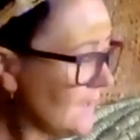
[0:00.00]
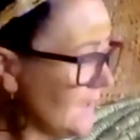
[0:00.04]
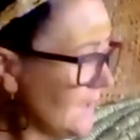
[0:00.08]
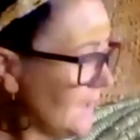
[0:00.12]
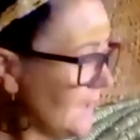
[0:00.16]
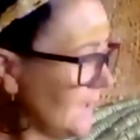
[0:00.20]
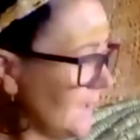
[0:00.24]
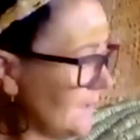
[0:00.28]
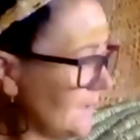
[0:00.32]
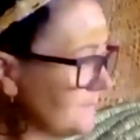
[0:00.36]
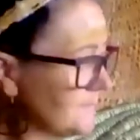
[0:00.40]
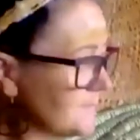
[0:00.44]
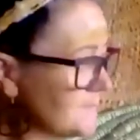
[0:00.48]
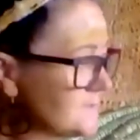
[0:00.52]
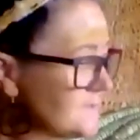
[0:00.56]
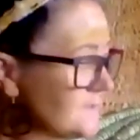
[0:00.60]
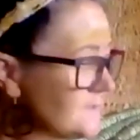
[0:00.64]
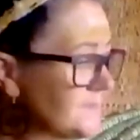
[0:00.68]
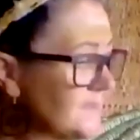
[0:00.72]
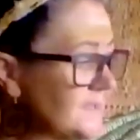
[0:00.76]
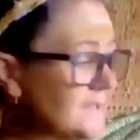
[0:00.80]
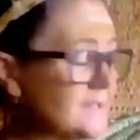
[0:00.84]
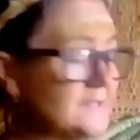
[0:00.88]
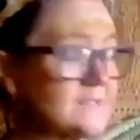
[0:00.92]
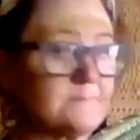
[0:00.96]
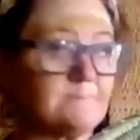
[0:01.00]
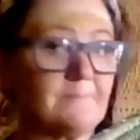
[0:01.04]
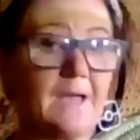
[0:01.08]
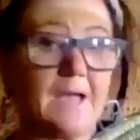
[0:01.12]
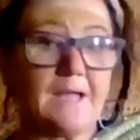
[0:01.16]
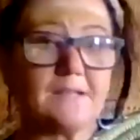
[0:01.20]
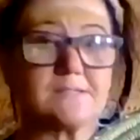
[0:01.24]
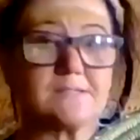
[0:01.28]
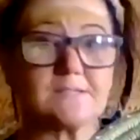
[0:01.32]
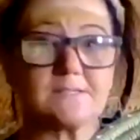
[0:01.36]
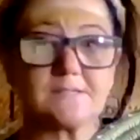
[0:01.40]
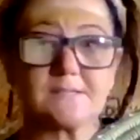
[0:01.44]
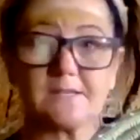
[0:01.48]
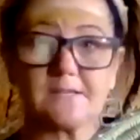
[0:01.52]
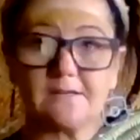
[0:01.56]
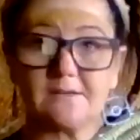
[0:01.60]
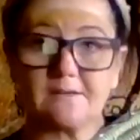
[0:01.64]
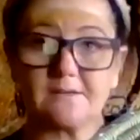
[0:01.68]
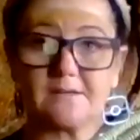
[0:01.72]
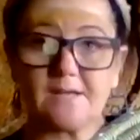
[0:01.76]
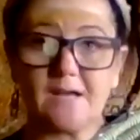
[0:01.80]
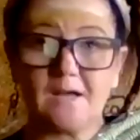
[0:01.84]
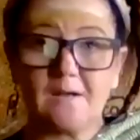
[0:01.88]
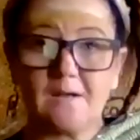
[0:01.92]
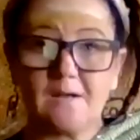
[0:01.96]
Um, so these mats can
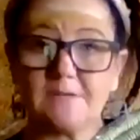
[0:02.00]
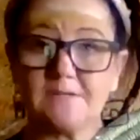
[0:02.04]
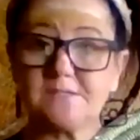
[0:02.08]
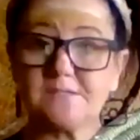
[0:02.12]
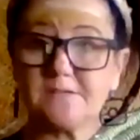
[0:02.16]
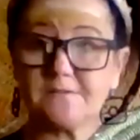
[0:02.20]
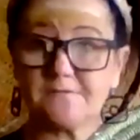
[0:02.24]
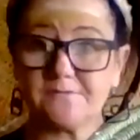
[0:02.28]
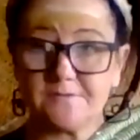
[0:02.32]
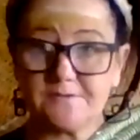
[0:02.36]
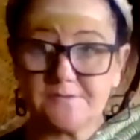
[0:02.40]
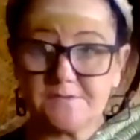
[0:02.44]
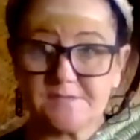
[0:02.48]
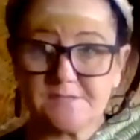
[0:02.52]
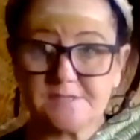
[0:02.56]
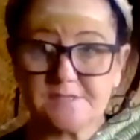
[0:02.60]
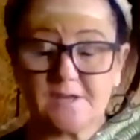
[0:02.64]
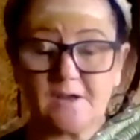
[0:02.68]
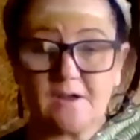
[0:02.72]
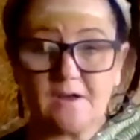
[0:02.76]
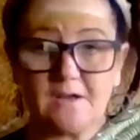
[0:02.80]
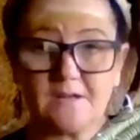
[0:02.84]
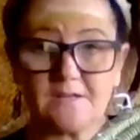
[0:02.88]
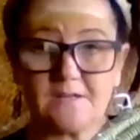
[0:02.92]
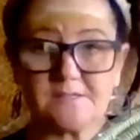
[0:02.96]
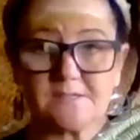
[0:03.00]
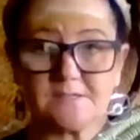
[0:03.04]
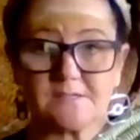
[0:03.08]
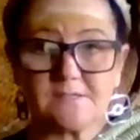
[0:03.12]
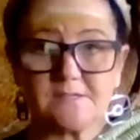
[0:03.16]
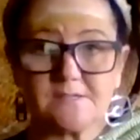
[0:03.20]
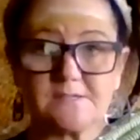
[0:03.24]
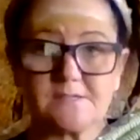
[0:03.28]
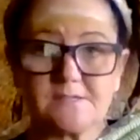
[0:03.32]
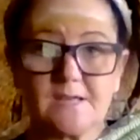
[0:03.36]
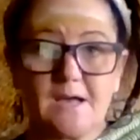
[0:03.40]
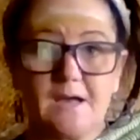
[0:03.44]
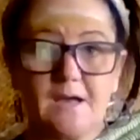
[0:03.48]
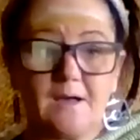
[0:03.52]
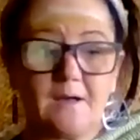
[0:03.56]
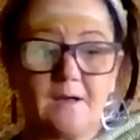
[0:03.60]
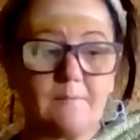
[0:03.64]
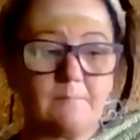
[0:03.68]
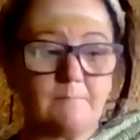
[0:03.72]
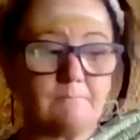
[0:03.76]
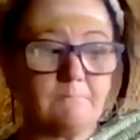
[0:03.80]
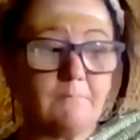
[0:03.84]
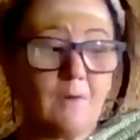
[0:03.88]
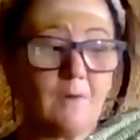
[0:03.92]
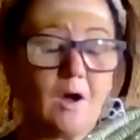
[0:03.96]
come in different sizes. Uh,
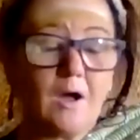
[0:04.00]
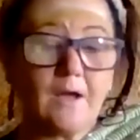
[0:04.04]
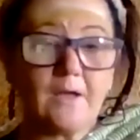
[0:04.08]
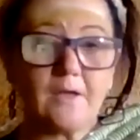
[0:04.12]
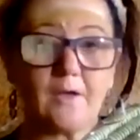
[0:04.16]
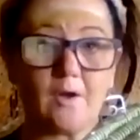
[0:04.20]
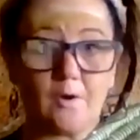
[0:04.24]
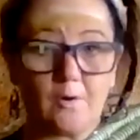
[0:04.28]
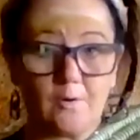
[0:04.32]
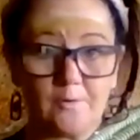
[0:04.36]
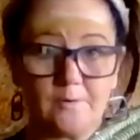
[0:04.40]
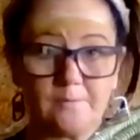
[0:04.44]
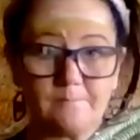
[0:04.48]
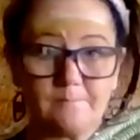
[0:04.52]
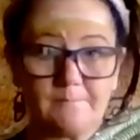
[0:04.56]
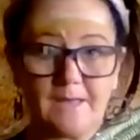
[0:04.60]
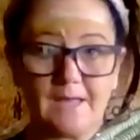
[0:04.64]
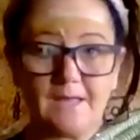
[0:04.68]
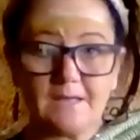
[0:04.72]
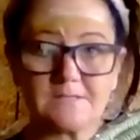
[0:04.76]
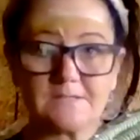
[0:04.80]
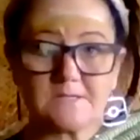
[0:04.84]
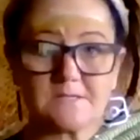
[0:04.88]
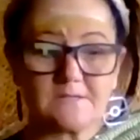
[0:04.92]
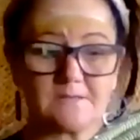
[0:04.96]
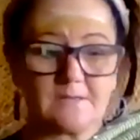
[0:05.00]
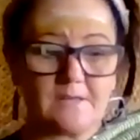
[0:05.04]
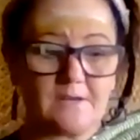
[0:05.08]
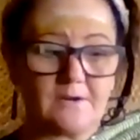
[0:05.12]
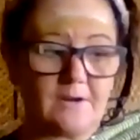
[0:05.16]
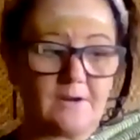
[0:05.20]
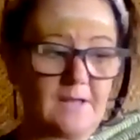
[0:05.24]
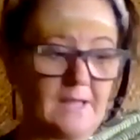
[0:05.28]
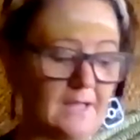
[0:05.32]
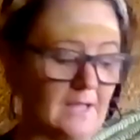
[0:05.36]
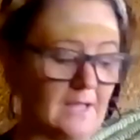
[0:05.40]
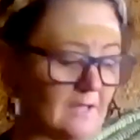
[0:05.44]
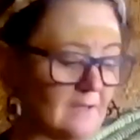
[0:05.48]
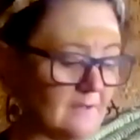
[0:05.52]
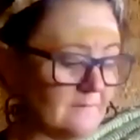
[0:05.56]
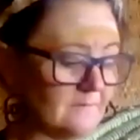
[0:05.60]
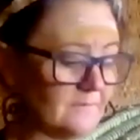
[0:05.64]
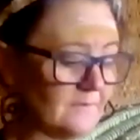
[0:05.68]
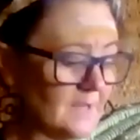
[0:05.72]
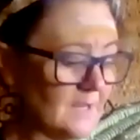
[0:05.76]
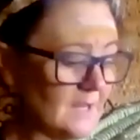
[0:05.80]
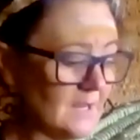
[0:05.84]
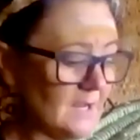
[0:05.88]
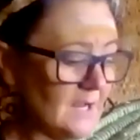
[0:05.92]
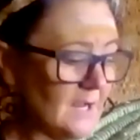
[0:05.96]
my own mat that I have
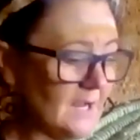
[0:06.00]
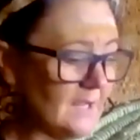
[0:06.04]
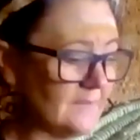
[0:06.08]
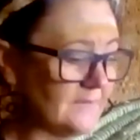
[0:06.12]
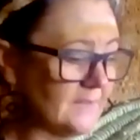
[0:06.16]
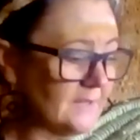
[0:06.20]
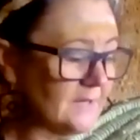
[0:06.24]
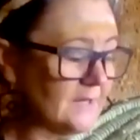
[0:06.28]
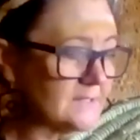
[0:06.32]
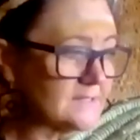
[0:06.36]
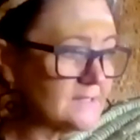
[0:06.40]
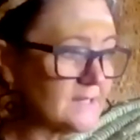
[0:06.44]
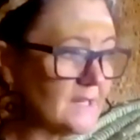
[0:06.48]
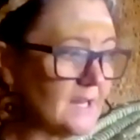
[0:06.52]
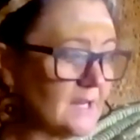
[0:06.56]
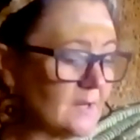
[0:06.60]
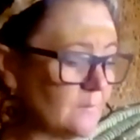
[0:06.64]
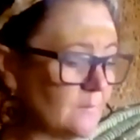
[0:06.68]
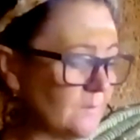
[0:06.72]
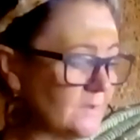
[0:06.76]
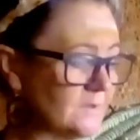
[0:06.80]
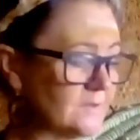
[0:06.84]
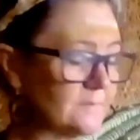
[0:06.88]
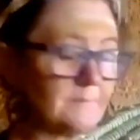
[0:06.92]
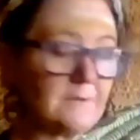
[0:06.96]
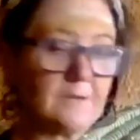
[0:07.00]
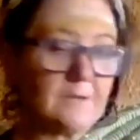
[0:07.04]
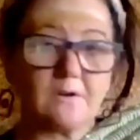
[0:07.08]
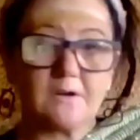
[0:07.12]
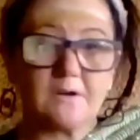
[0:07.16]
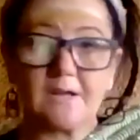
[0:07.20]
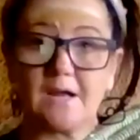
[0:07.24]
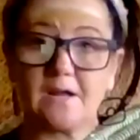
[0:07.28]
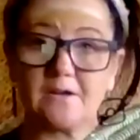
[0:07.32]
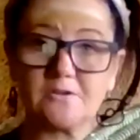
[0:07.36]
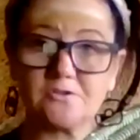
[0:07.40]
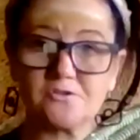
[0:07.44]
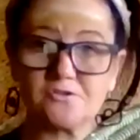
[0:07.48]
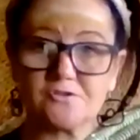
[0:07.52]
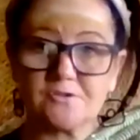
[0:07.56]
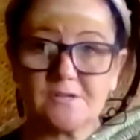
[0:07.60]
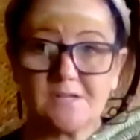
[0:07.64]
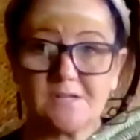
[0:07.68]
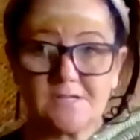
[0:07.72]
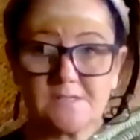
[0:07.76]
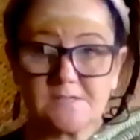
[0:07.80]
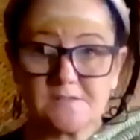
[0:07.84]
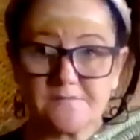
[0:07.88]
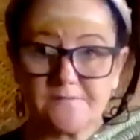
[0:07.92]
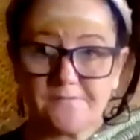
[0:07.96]
and that I take with me on country
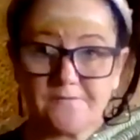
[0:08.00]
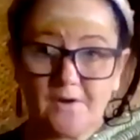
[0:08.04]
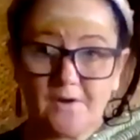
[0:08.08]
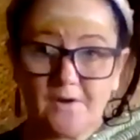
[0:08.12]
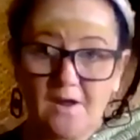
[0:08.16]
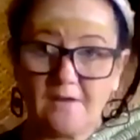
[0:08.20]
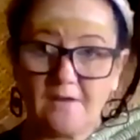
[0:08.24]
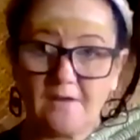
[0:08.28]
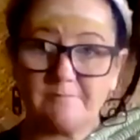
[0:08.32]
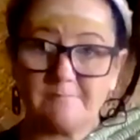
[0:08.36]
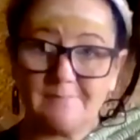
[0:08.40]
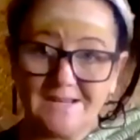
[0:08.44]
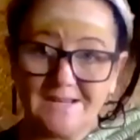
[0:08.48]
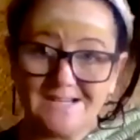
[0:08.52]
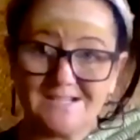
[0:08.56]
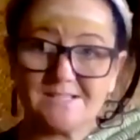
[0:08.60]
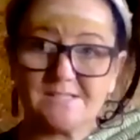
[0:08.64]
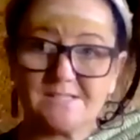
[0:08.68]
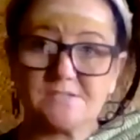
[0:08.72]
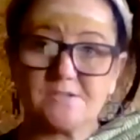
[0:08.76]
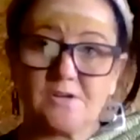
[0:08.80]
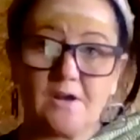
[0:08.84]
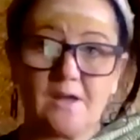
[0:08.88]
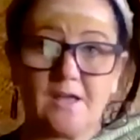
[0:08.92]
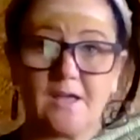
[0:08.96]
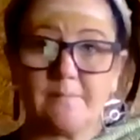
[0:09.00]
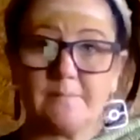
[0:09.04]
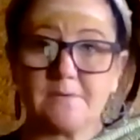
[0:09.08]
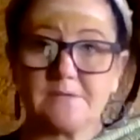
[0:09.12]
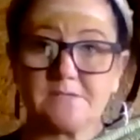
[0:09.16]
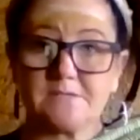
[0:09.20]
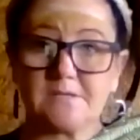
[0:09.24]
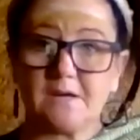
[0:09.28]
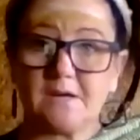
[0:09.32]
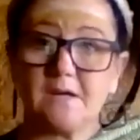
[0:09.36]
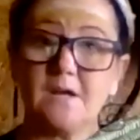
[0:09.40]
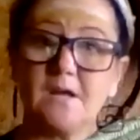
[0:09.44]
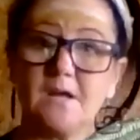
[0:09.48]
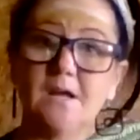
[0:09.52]
is five meters diameter.